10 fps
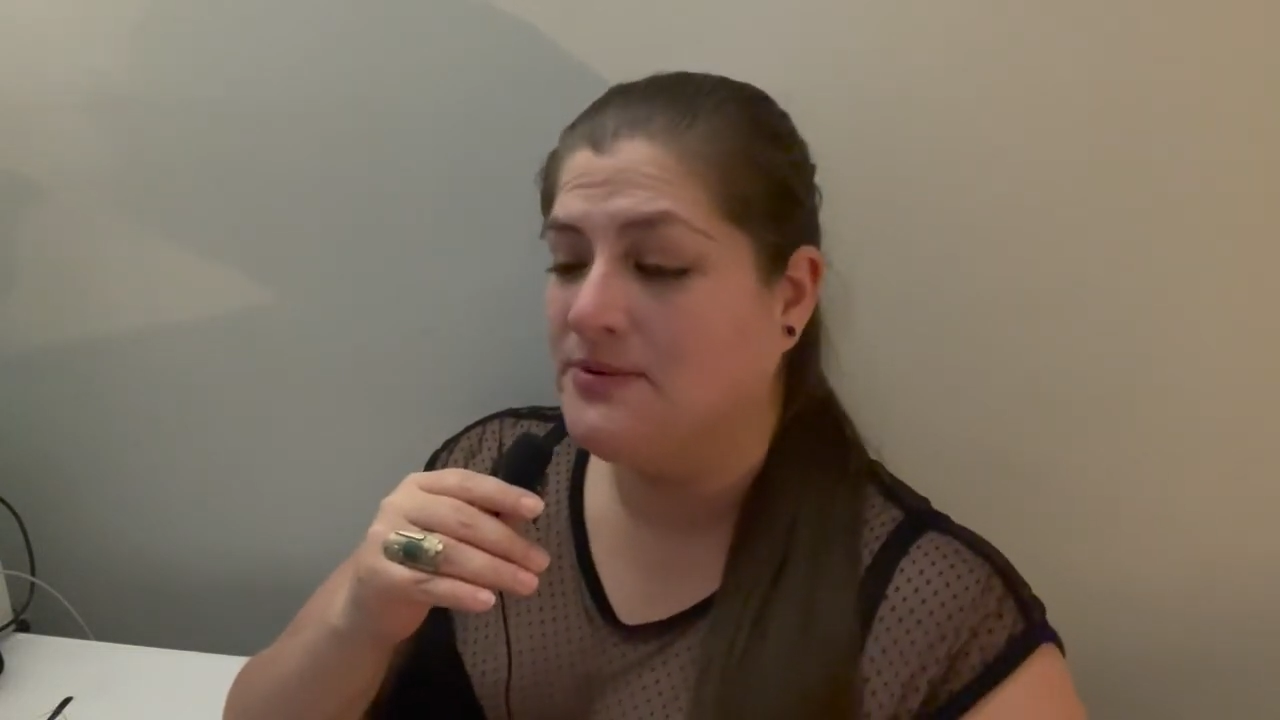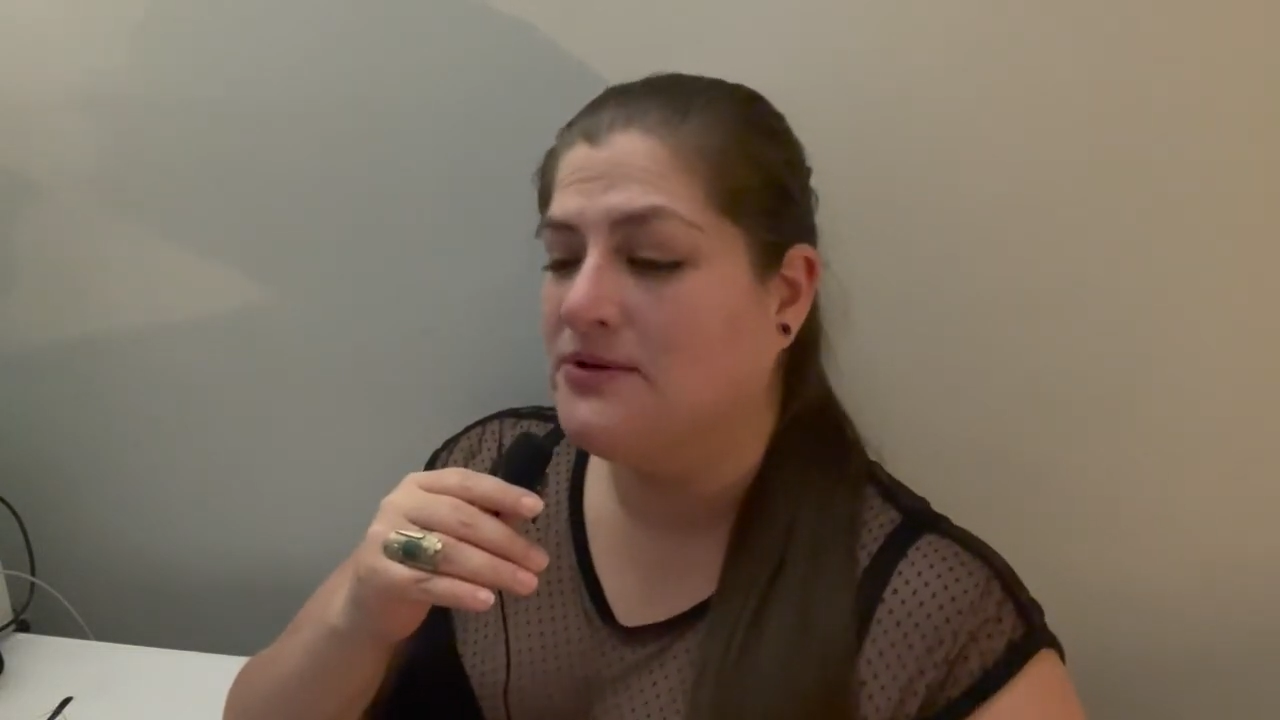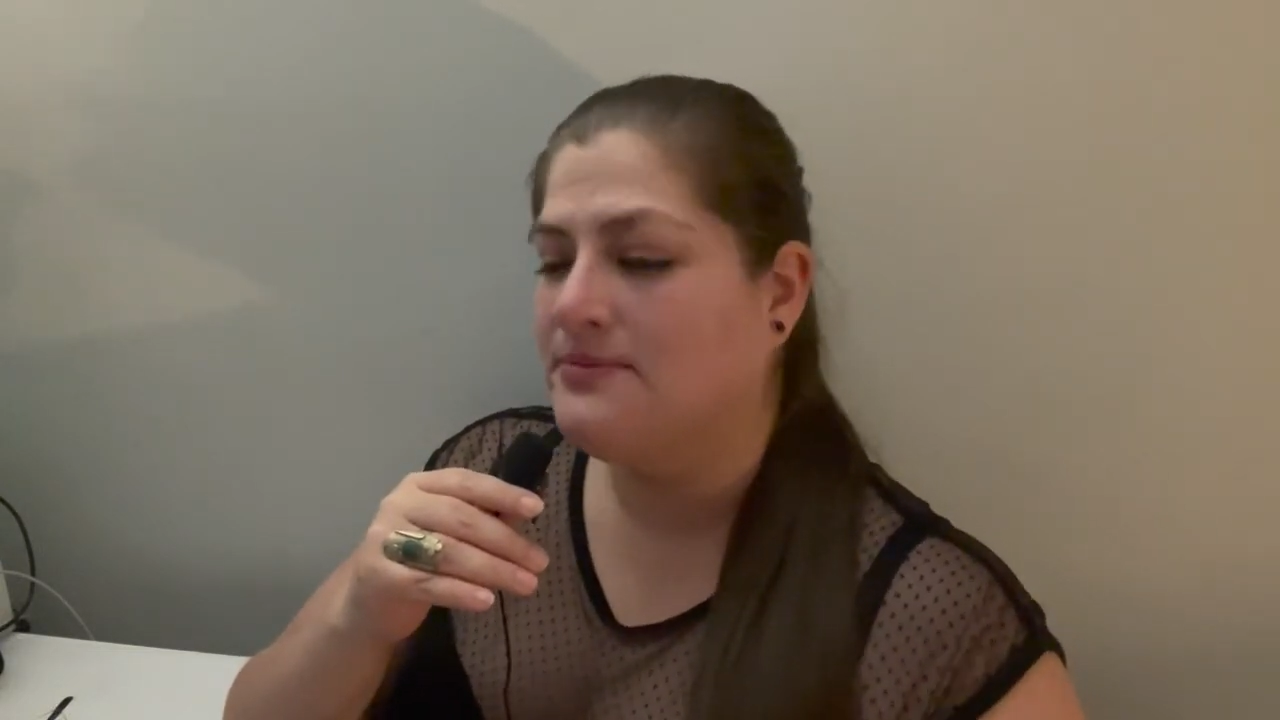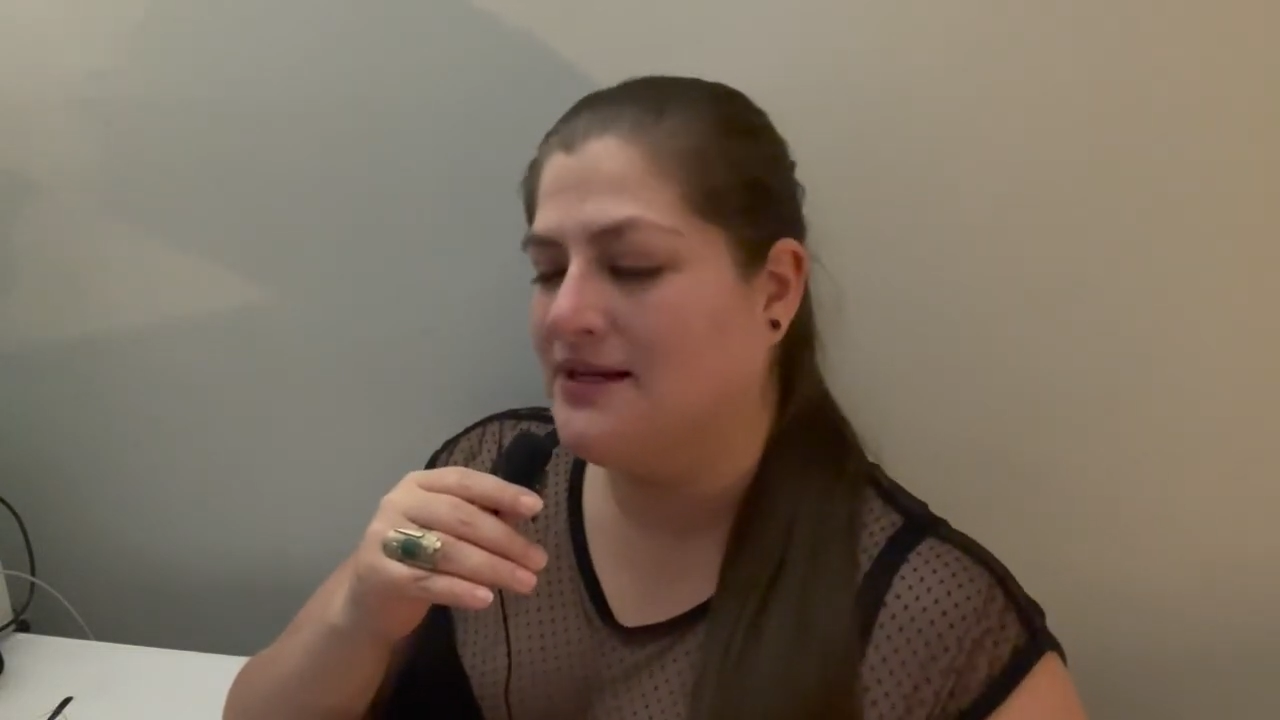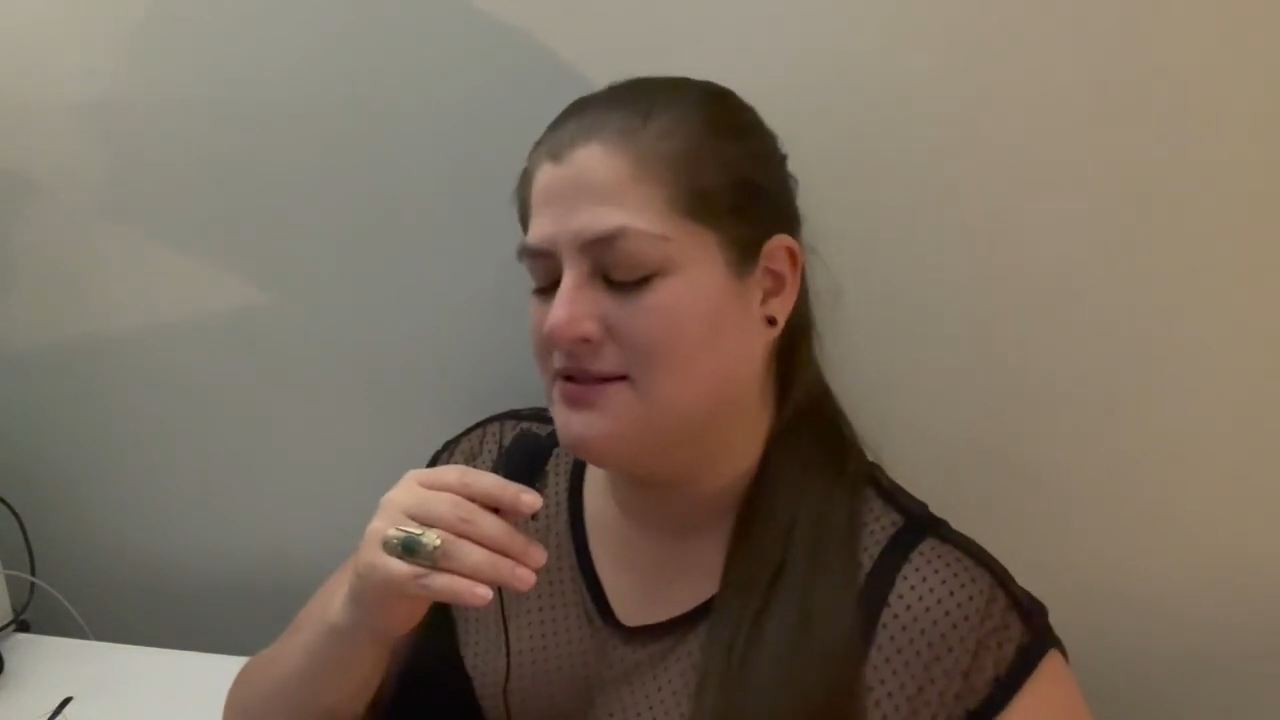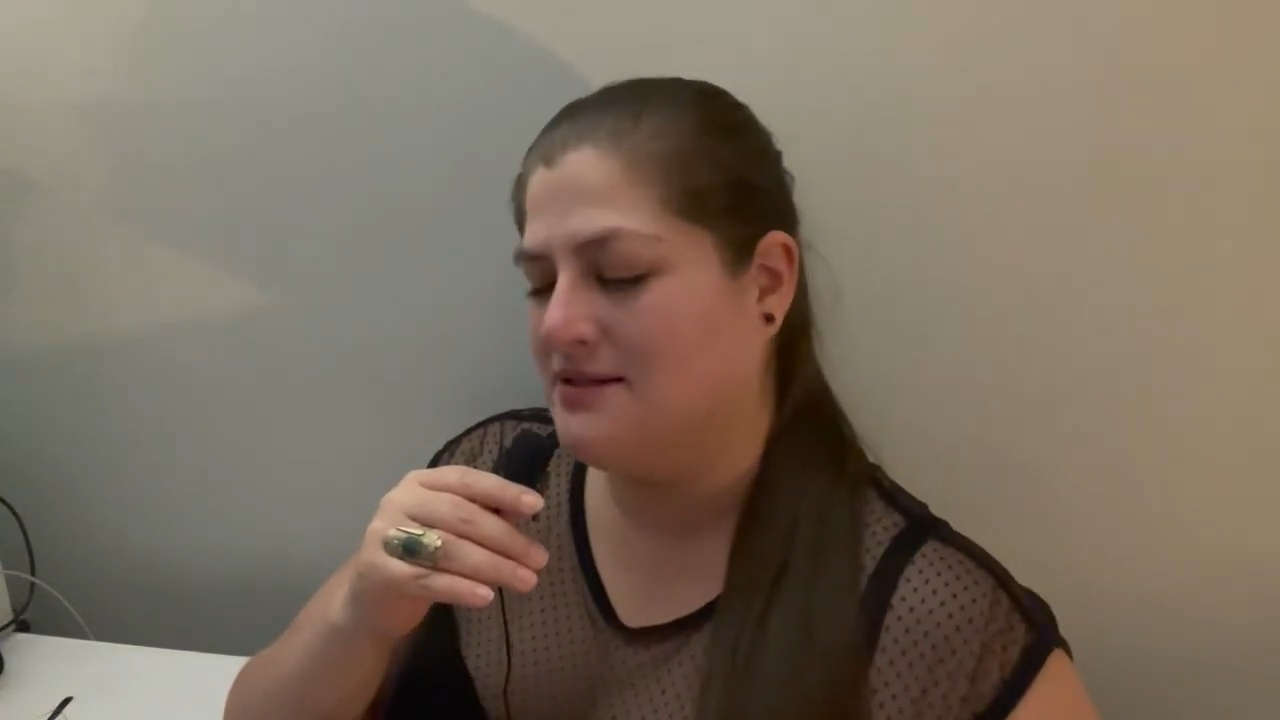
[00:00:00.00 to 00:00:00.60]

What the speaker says: metal bands